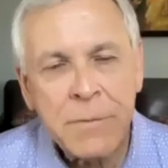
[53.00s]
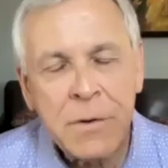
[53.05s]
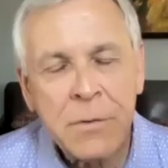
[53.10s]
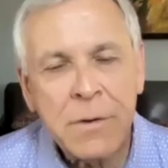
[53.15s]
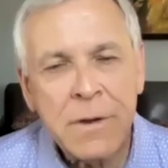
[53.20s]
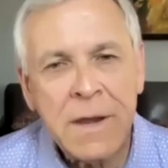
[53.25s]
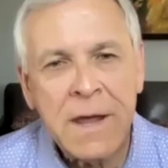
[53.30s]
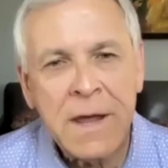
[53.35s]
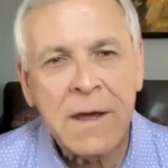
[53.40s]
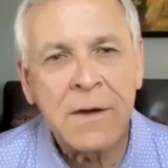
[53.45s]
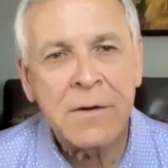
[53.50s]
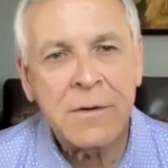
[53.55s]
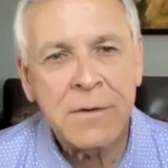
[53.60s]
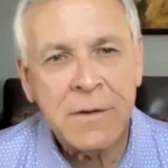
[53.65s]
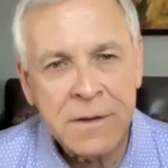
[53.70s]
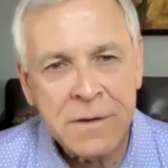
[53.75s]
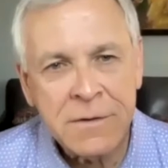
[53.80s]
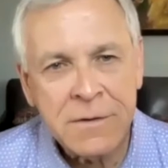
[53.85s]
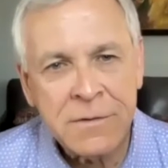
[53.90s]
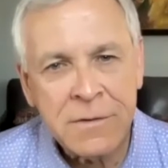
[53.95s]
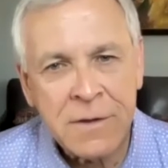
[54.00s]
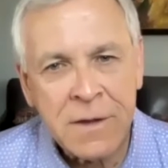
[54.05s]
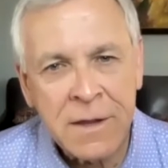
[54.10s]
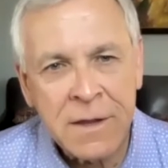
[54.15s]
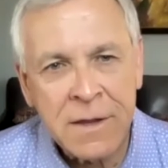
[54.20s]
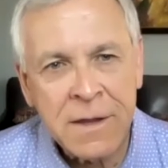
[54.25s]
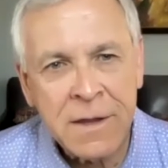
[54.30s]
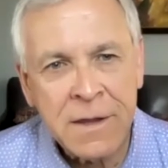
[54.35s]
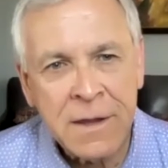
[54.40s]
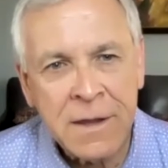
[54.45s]
what I'm doing now is
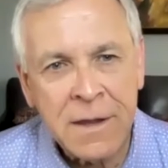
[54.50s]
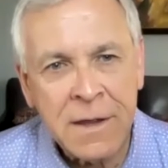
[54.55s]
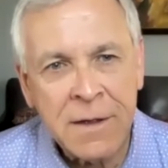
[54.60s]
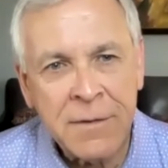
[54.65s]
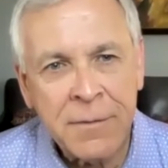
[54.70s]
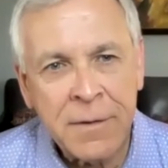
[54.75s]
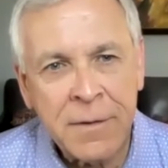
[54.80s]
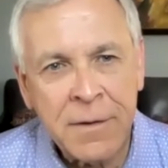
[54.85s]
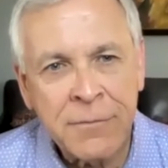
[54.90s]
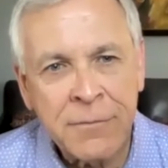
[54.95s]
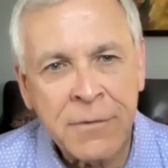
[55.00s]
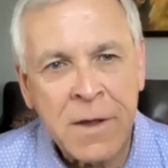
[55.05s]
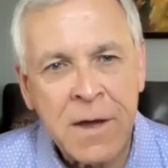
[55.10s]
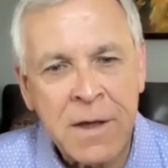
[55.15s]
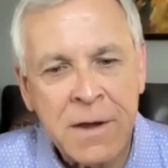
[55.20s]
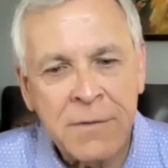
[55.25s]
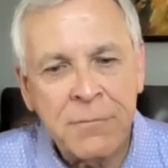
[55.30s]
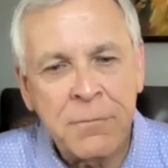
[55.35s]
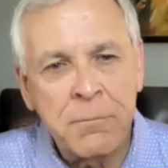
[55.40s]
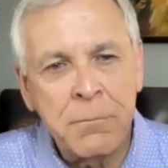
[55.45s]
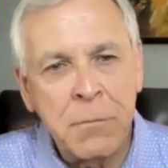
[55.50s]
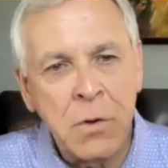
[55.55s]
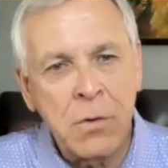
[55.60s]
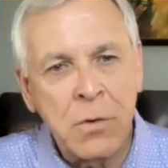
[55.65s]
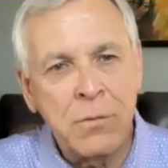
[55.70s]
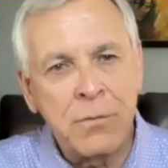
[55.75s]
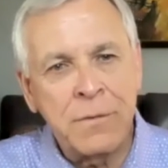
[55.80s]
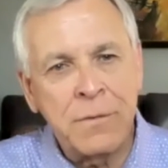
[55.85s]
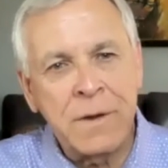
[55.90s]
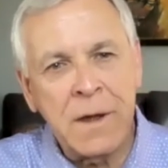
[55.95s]
I I've kind of
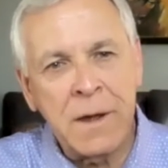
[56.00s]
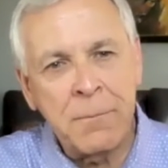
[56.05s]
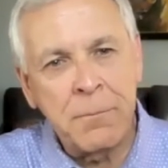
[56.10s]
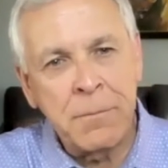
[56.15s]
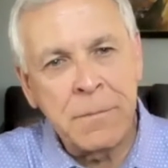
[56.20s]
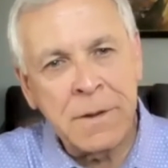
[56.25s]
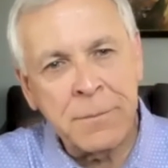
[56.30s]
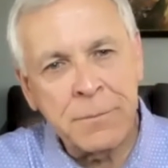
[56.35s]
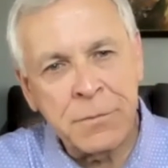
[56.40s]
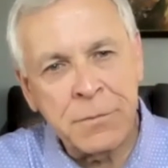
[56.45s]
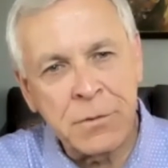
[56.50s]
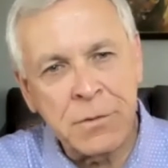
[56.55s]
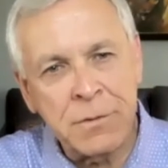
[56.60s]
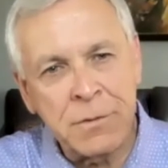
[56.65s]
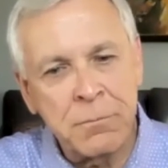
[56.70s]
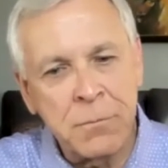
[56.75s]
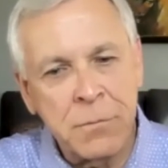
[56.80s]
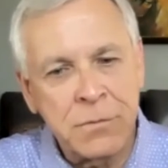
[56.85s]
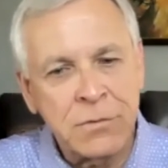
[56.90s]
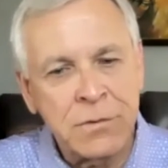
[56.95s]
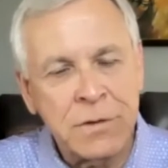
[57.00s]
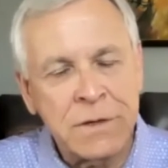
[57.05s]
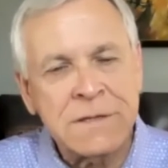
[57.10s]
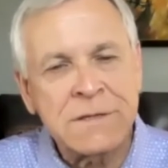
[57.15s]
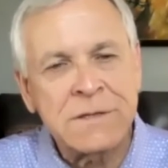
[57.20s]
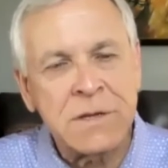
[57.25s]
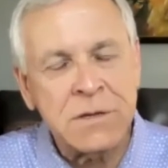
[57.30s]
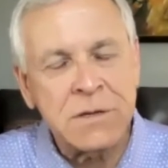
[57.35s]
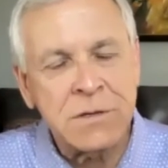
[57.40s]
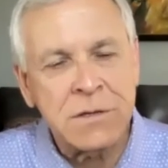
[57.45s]
moved. I'm I'm sort of
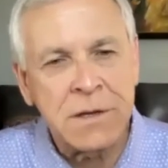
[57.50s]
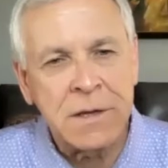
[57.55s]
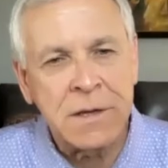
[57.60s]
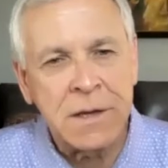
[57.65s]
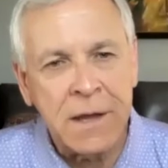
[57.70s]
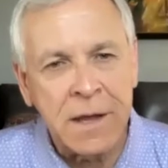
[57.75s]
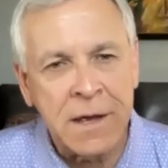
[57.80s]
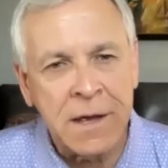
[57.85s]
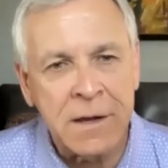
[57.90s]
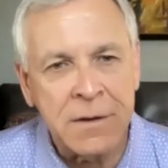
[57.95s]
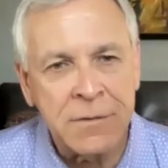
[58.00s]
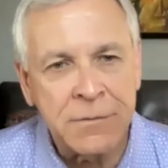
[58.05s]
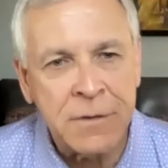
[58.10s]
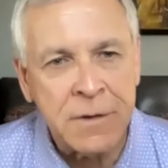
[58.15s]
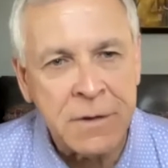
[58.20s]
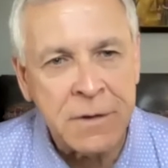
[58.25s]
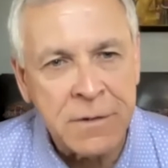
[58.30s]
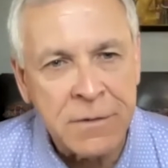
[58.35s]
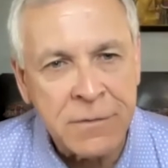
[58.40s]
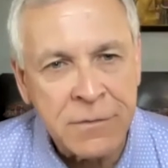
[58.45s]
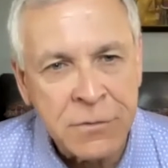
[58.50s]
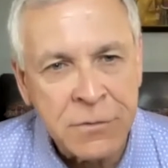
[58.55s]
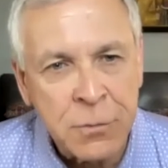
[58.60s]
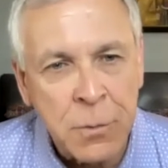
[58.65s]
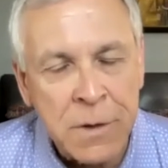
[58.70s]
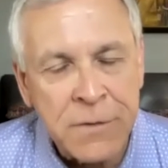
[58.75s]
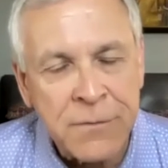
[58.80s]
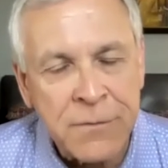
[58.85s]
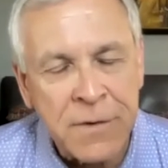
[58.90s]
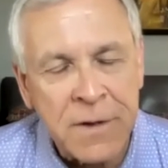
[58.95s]
transitioning out of a
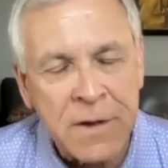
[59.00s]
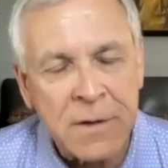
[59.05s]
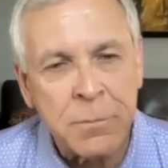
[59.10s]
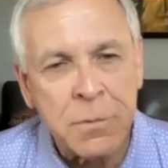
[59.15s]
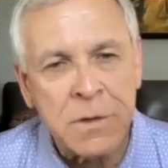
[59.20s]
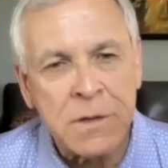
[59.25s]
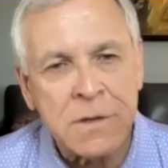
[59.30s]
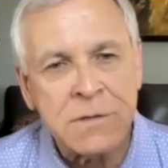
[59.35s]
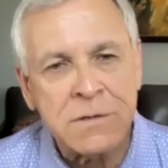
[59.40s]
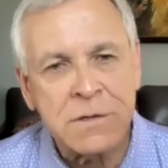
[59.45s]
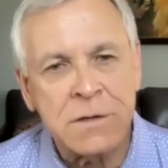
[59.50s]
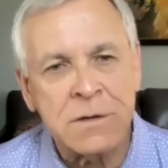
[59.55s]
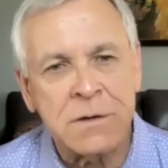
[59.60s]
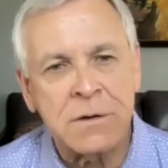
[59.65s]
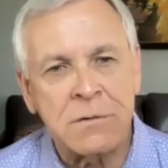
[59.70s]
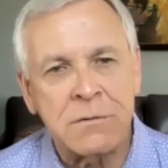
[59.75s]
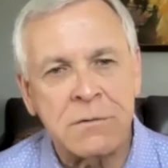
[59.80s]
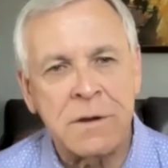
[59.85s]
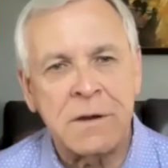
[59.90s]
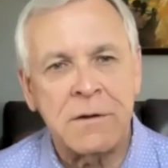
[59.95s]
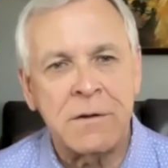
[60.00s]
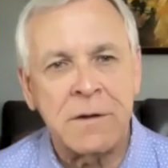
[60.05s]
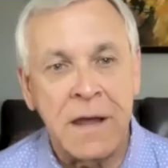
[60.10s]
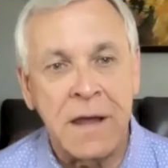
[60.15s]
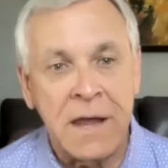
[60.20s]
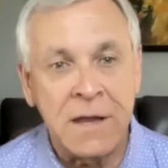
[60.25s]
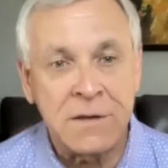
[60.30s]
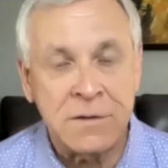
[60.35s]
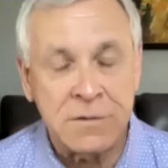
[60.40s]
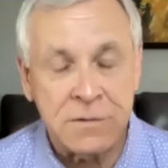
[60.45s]
25 plus year career
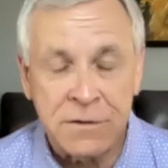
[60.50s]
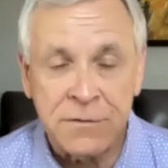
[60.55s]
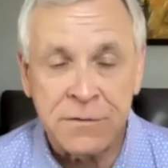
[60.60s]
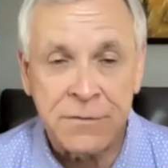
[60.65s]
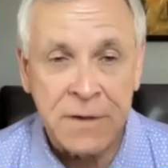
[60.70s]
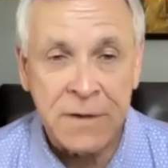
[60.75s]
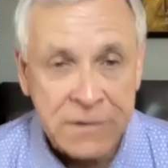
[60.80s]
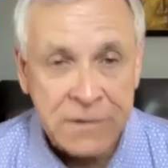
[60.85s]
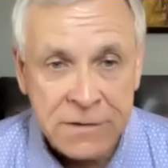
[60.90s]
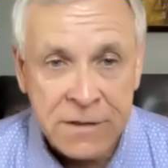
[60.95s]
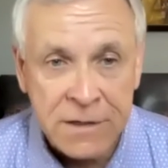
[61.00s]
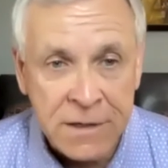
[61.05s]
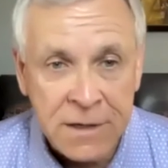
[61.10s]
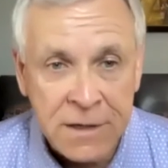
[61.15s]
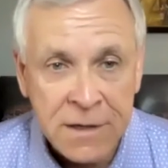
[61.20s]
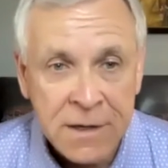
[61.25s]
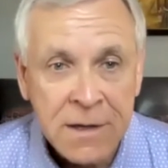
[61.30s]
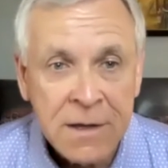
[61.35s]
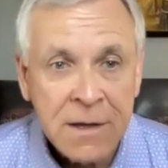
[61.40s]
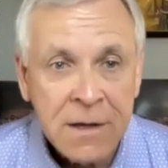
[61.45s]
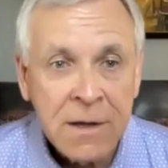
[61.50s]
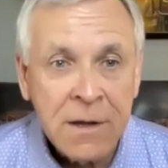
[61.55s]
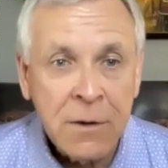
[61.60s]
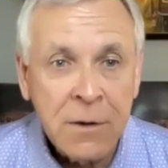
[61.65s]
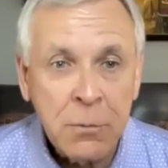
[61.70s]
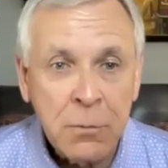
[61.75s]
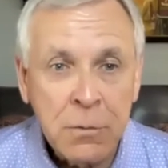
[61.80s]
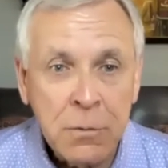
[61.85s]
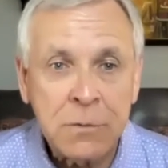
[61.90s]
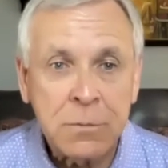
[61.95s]
in angel investing
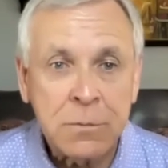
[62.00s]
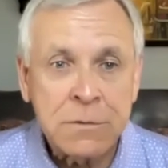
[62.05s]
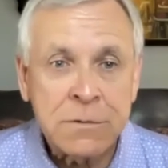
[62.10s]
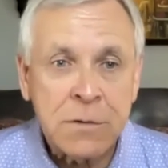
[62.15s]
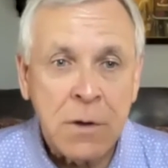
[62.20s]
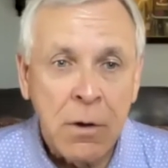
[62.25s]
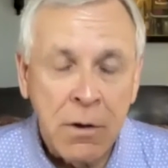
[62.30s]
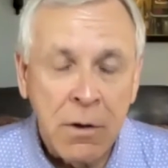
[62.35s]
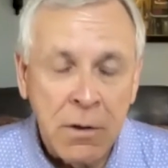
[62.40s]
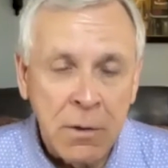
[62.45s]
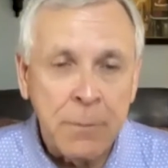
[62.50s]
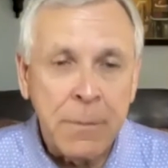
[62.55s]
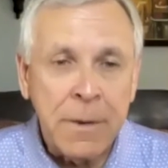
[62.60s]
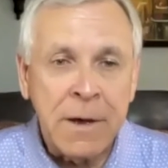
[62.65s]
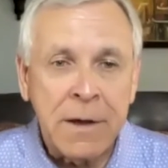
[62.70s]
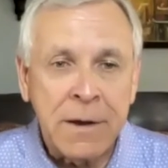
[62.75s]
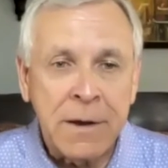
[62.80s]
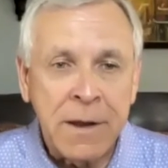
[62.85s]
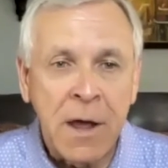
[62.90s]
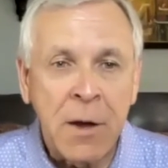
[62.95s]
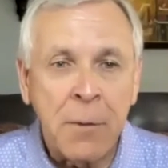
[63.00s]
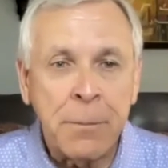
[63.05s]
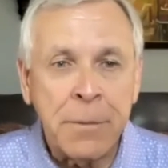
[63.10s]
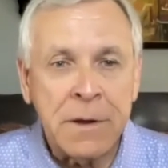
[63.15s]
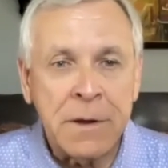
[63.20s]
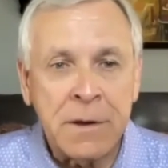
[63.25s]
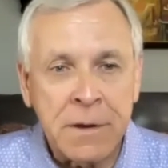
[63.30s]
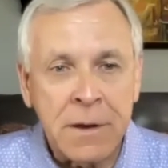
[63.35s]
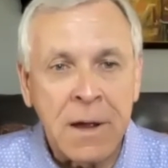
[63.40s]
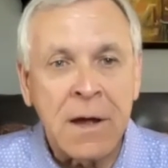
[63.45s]
which was all about
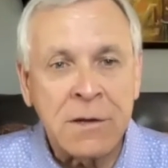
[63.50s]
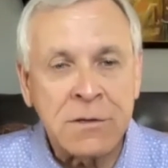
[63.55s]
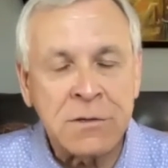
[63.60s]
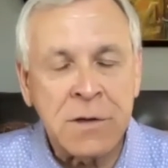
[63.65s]
helping,